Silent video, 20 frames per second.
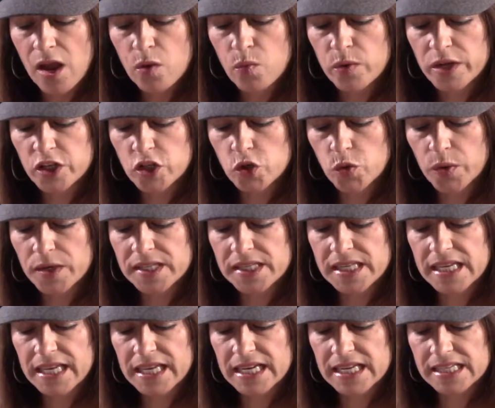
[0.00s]

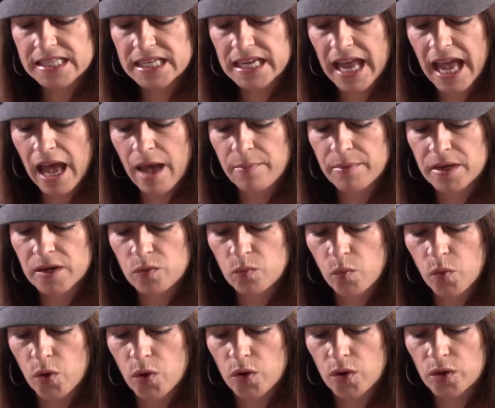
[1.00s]
rejoicing in his inhabited
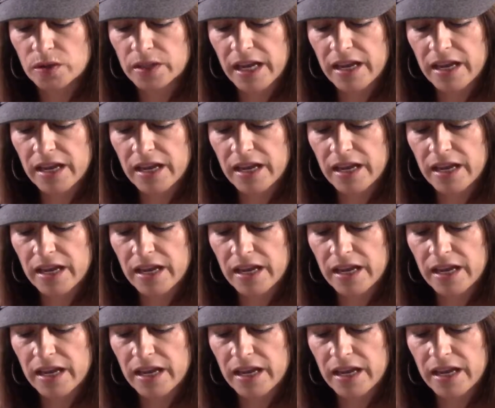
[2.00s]
world